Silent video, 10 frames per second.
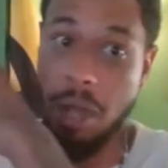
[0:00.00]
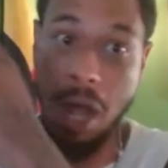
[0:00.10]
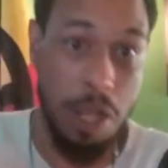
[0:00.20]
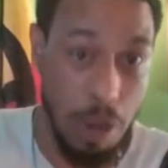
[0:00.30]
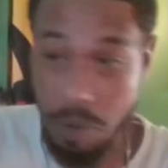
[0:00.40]

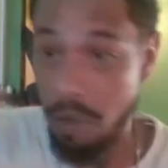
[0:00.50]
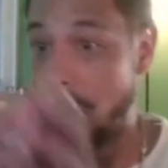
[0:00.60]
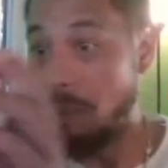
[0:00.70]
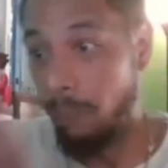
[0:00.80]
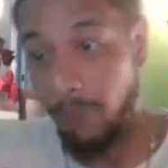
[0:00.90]
Ayuk
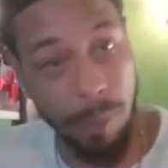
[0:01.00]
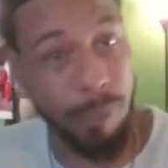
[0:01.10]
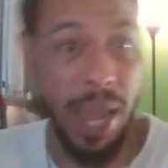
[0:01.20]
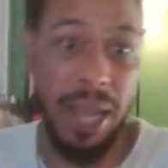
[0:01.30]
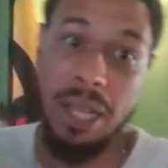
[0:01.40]
brought
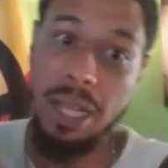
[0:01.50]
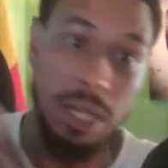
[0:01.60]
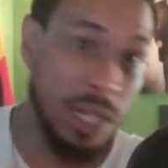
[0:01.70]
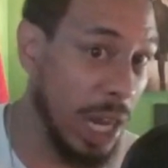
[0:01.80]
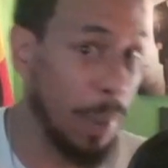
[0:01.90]
back.
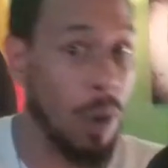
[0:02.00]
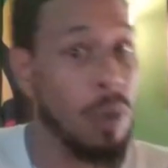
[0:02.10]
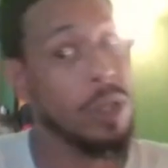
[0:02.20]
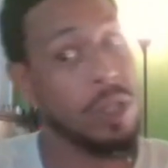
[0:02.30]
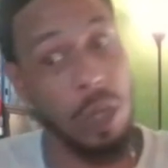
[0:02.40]
D. Debo,
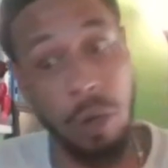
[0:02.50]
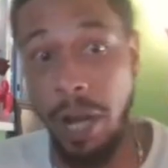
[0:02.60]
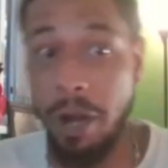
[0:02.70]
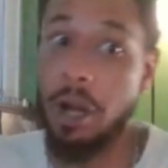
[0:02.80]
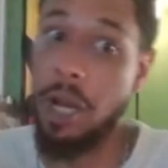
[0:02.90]
still
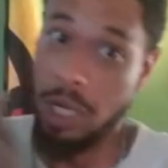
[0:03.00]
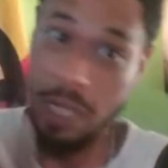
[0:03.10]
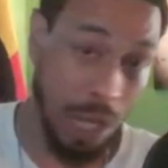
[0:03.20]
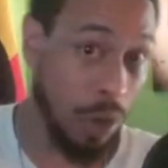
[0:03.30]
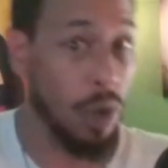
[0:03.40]
there.
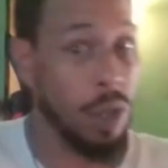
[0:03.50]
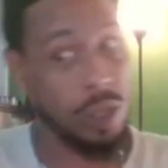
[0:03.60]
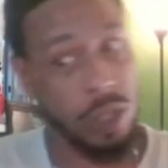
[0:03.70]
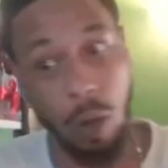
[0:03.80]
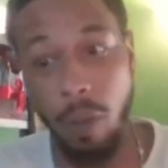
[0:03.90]
Kittle,
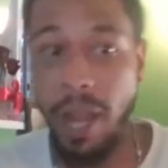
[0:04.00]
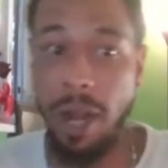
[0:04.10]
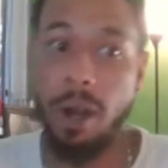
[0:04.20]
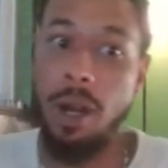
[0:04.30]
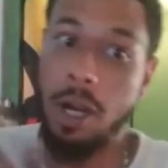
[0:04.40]
still
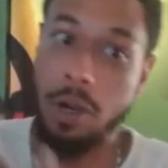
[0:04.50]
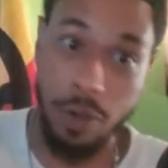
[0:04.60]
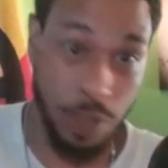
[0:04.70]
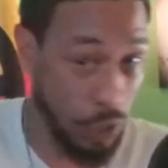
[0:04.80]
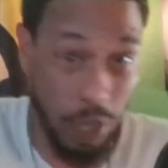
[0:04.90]
there.
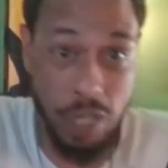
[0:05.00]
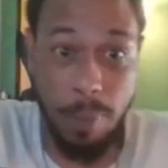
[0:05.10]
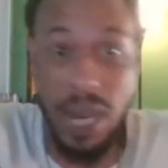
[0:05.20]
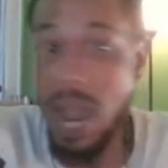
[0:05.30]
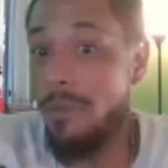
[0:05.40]
Christian
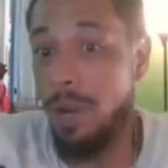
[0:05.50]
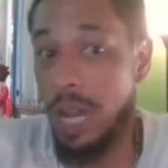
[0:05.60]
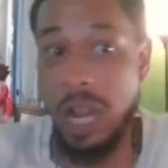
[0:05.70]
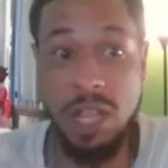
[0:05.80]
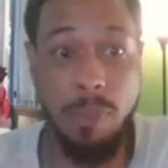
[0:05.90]
McCaffrey
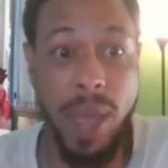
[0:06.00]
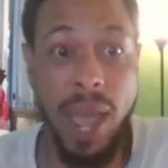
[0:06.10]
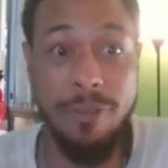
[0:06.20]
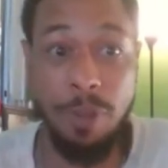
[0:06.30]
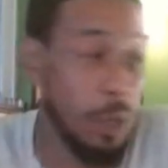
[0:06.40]
in the
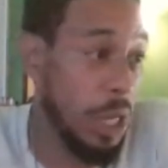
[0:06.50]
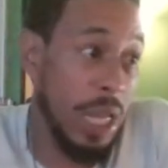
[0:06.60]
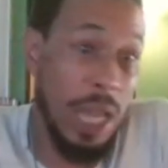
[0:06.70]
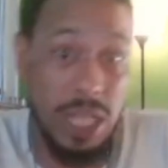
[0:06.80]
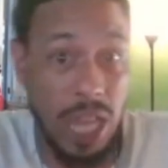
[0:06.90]
backfield.
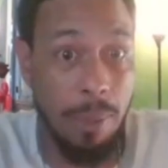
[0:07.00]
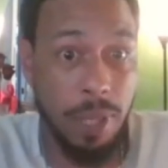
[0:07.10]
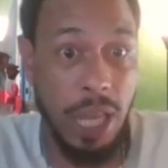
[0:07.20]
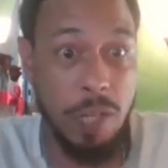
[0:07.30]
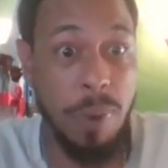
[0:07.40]
He's able
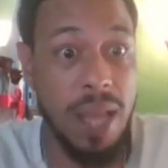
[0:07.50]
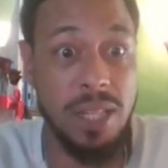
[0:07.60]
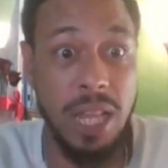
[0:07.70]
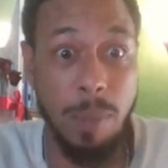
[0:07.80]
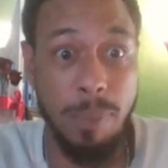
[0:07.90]
to catch
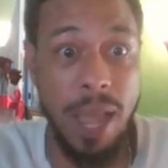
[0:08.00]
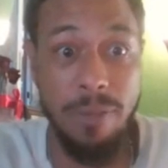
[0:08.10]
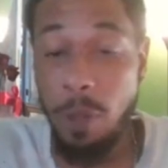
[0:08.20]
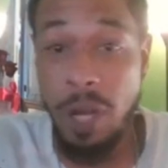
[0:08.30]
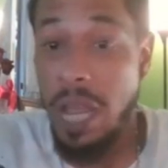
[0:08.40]
passes out the
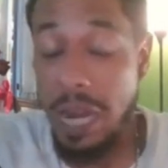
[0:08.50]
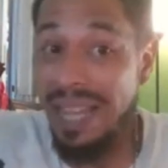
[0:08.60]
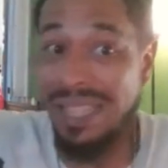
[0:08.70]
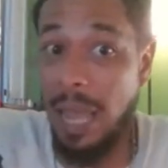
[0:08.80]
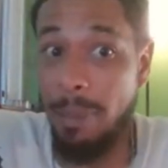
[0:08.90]
backfield, and
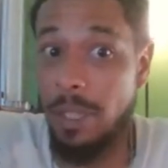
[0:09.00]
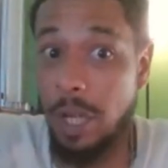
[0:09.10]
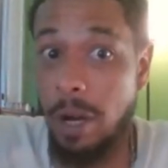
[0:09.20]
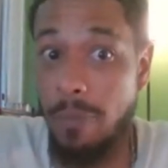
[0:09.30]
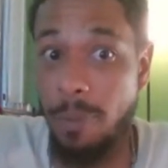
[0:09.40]
he's able to
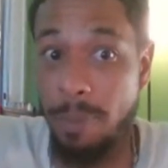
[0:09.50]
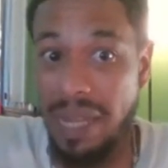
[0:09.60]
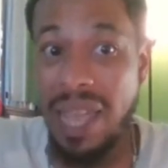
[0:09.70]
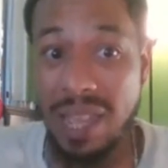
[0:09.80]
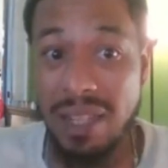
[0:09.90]
turn up for
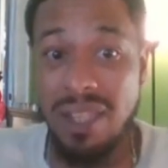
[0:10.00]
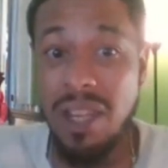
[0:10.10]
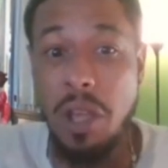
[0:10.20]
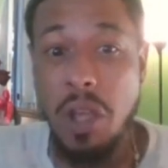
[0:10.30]
big gains.